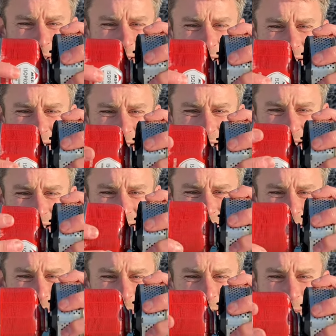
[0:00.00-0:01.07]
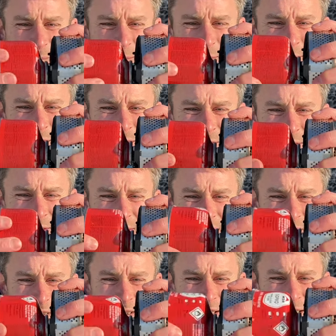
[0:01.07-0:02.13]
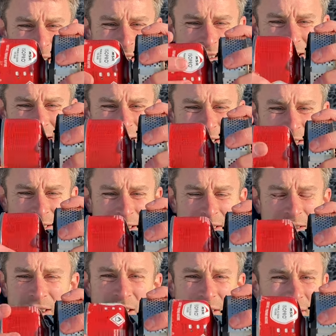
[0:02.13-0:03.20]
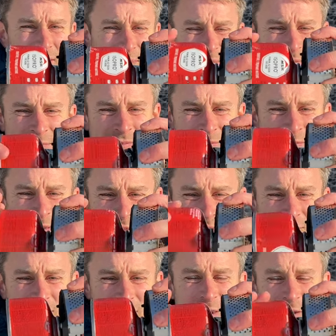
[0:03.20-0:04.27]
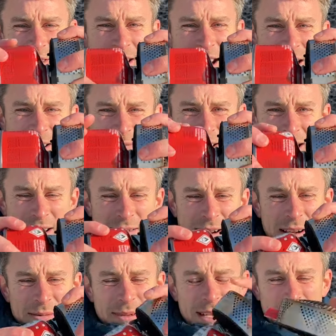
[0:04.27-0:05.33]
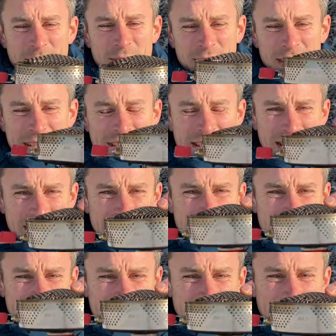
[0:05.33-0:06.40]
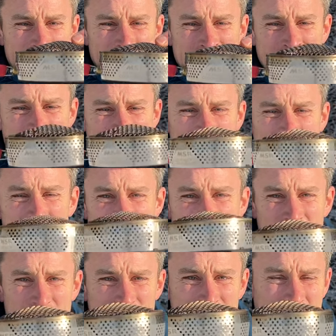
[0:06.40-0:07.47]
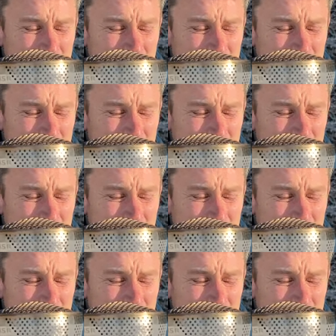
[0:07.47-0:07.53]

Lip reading: today, it's about minus, God knows, I've lost count now how many minuses it is. So just